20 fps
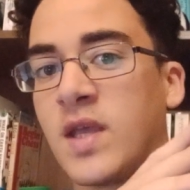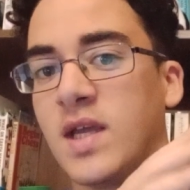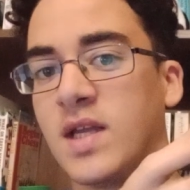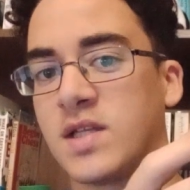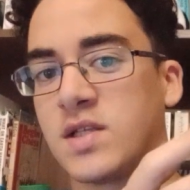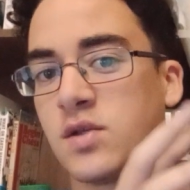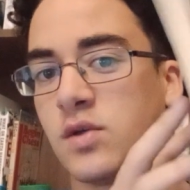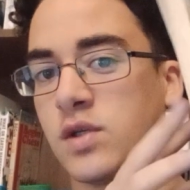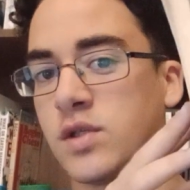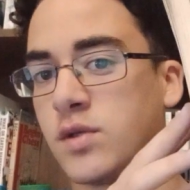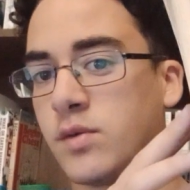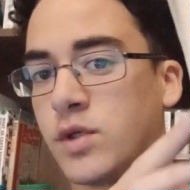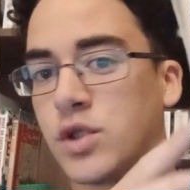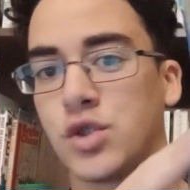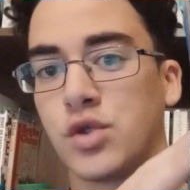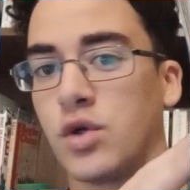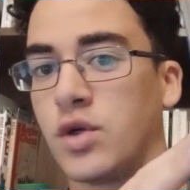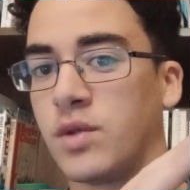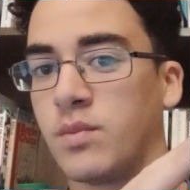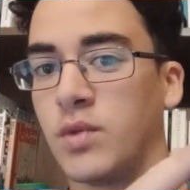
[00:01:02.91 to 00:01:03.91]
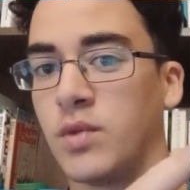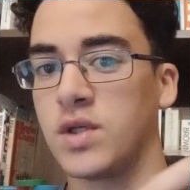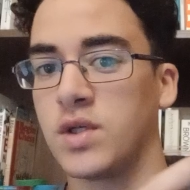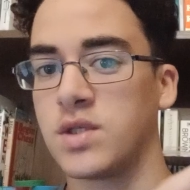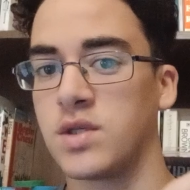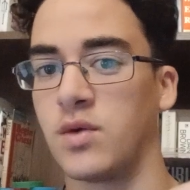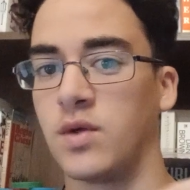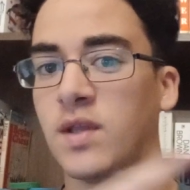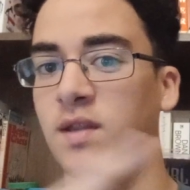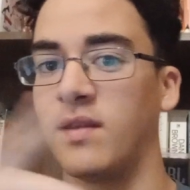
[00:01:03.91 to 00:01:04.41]
It's also a short
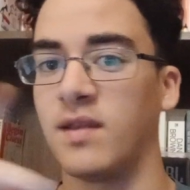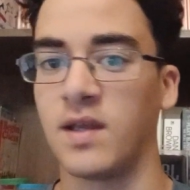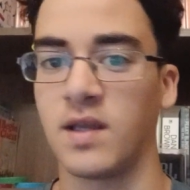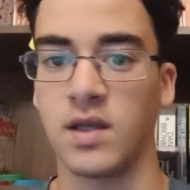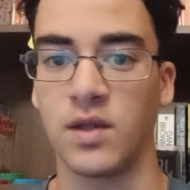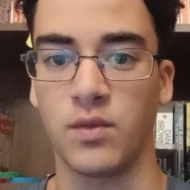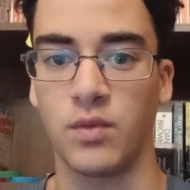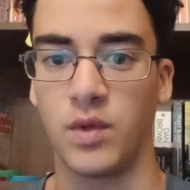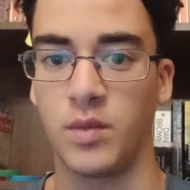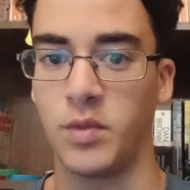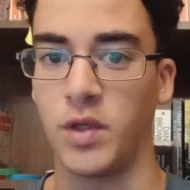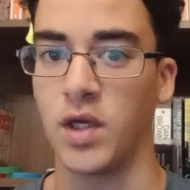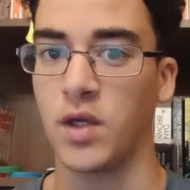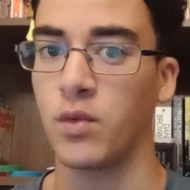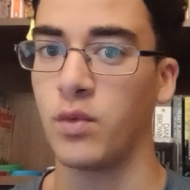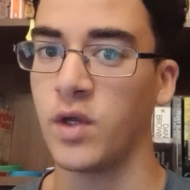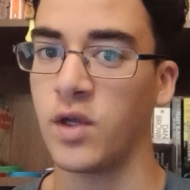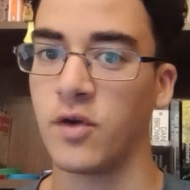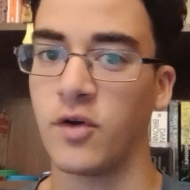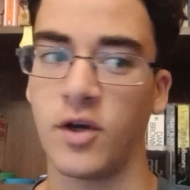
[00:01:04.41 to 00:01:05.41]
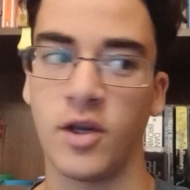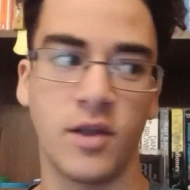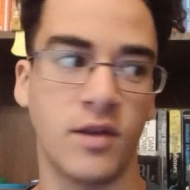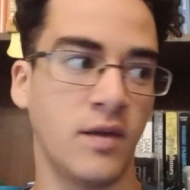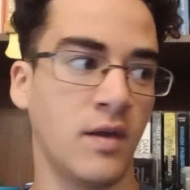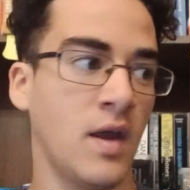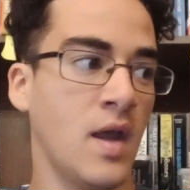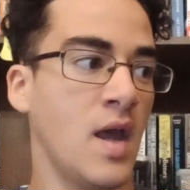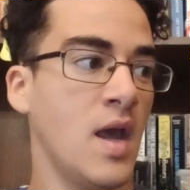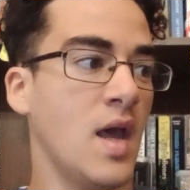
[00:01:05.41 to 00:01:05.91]
so you think it would be a quick
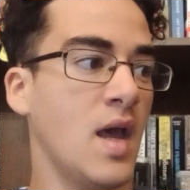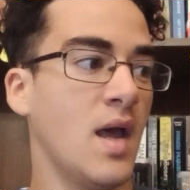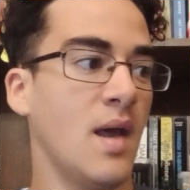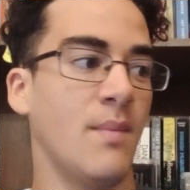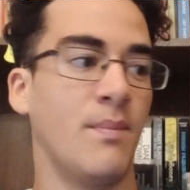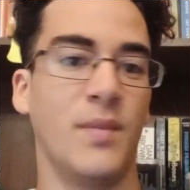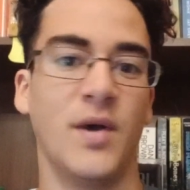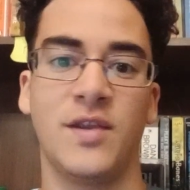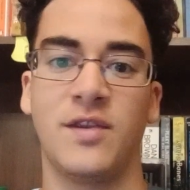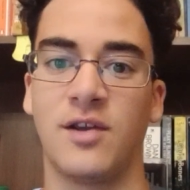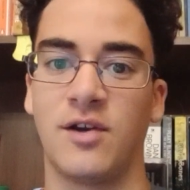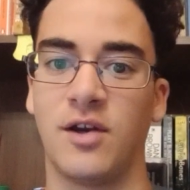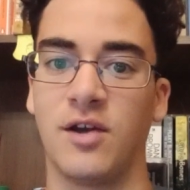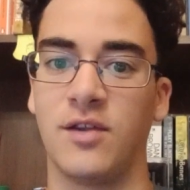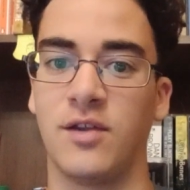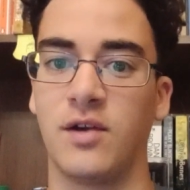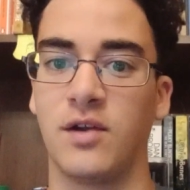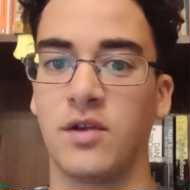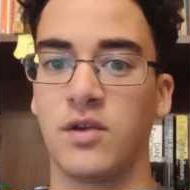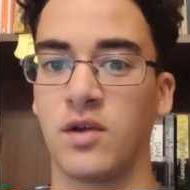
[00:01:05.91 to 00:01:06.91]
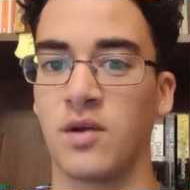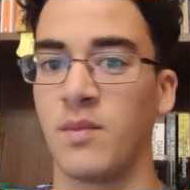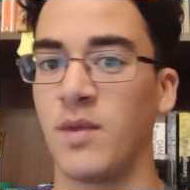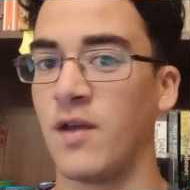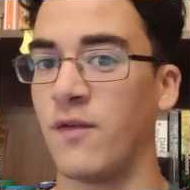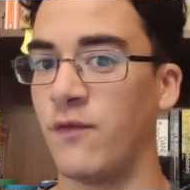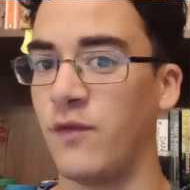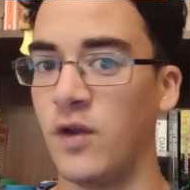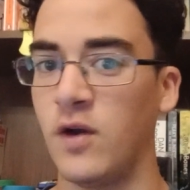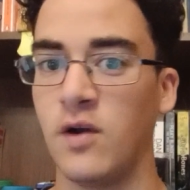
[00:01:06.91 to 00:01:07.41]
read, but rather it took me
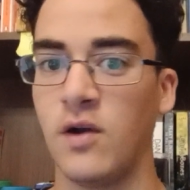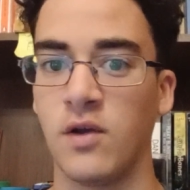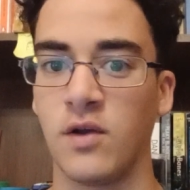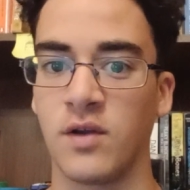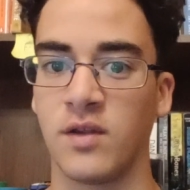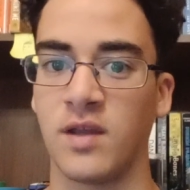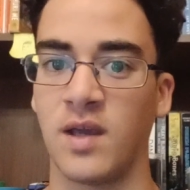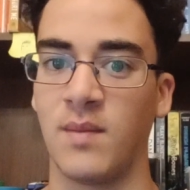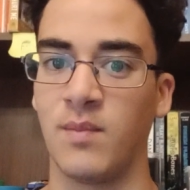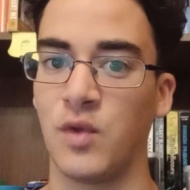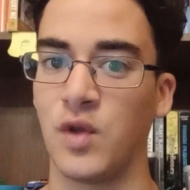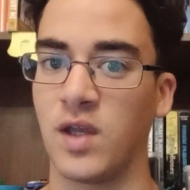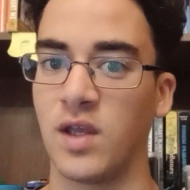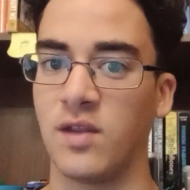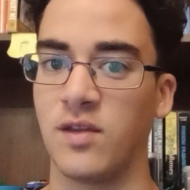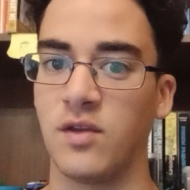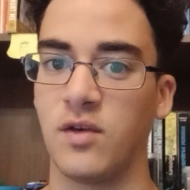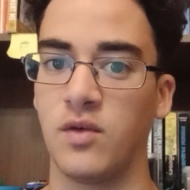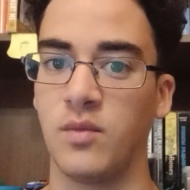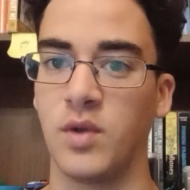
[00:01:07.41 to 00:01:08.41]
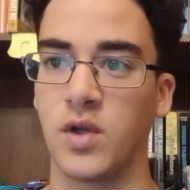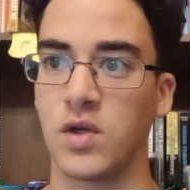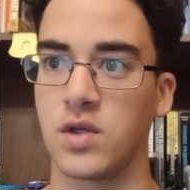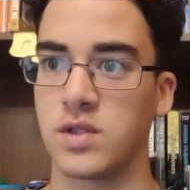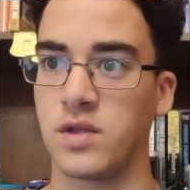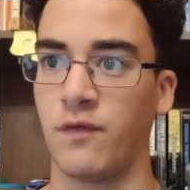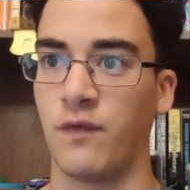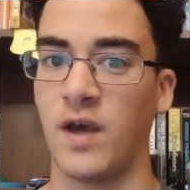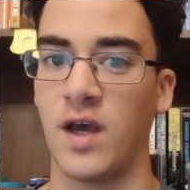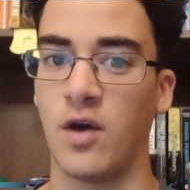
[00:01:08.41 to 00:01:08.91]
a very long time to get through
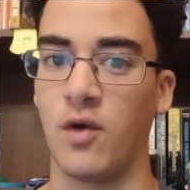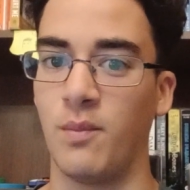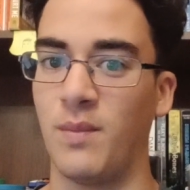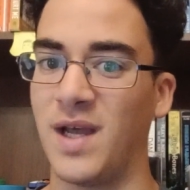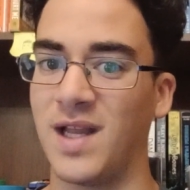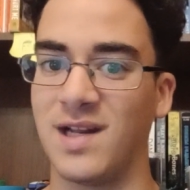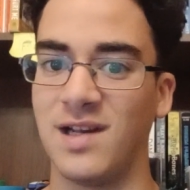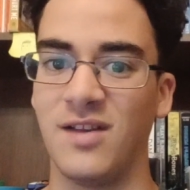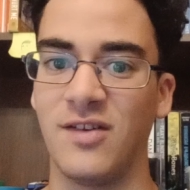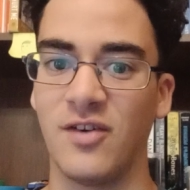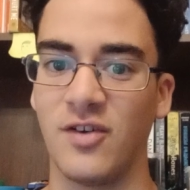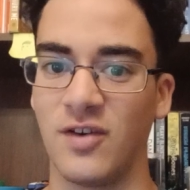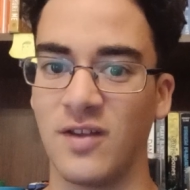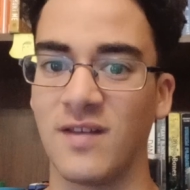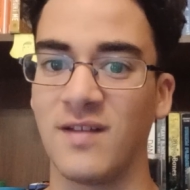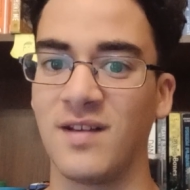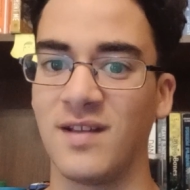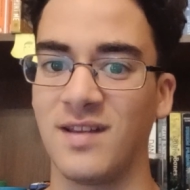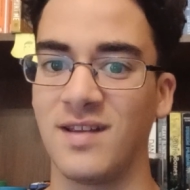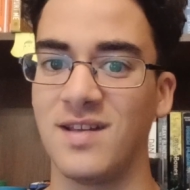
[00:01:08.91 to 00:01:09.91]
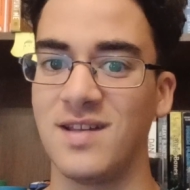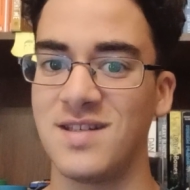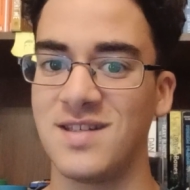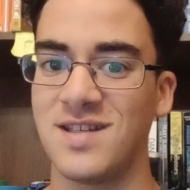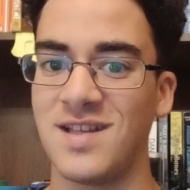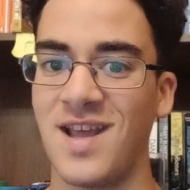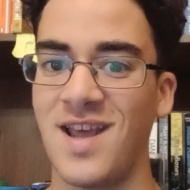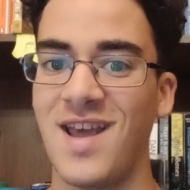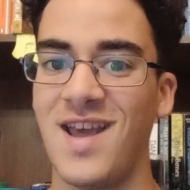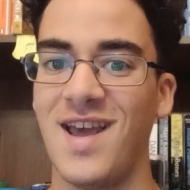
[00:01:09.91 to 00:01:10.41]
because of how badly written it
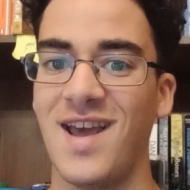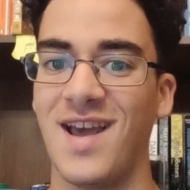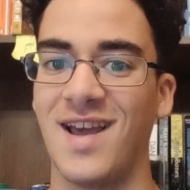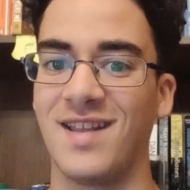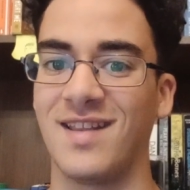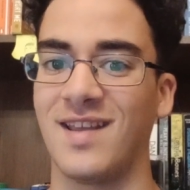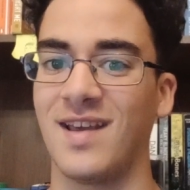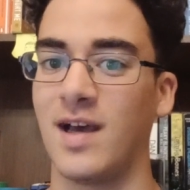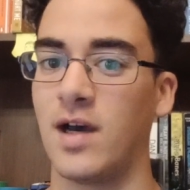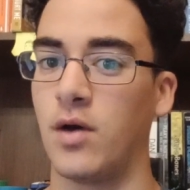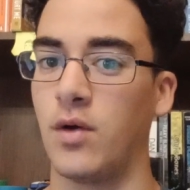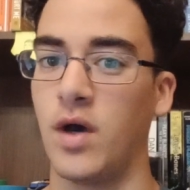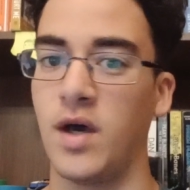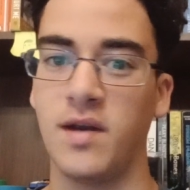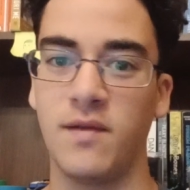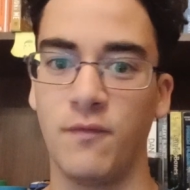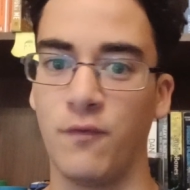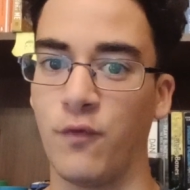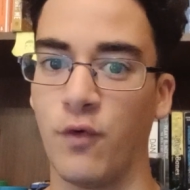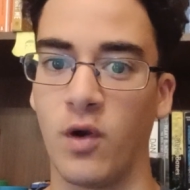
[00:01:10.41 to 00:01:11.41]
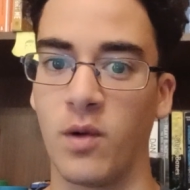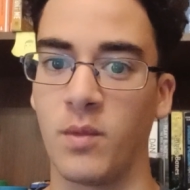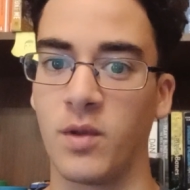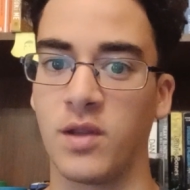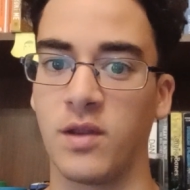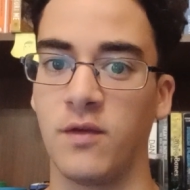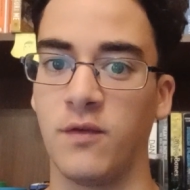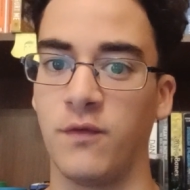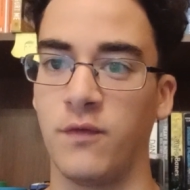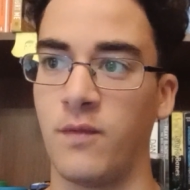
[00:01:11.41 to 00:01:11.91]
is and how
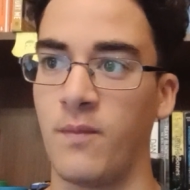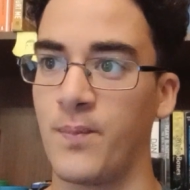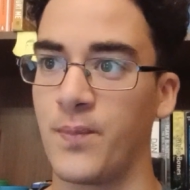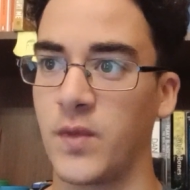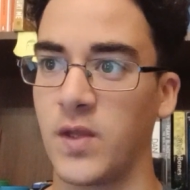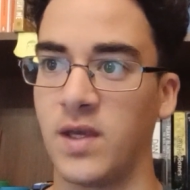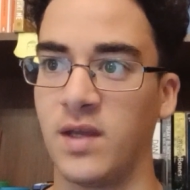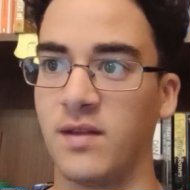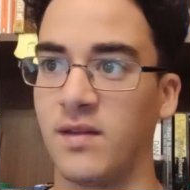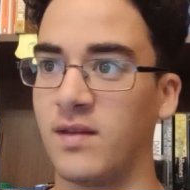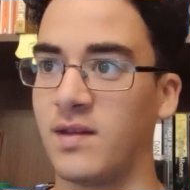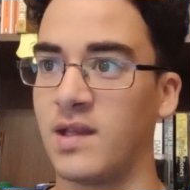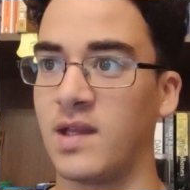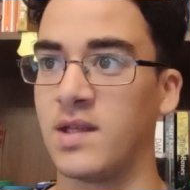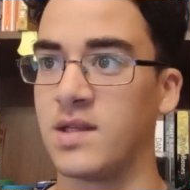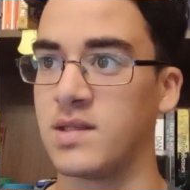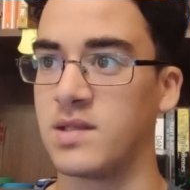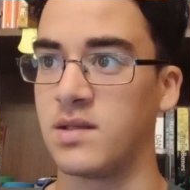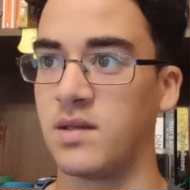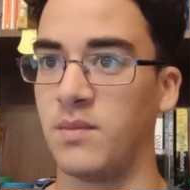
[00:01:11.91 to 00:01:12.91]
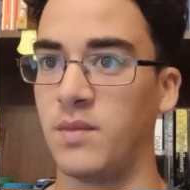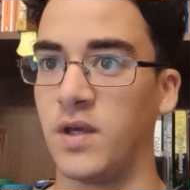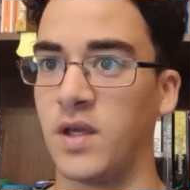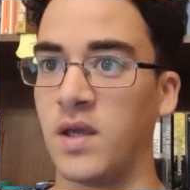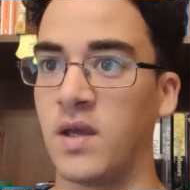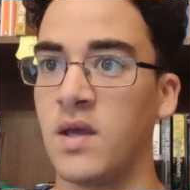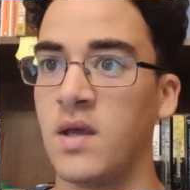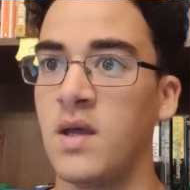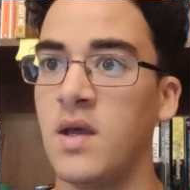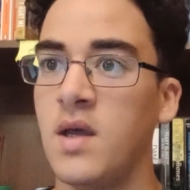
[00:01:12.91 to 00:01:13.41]
uninformative it tends to
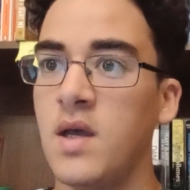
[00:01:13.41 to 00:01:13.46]
be.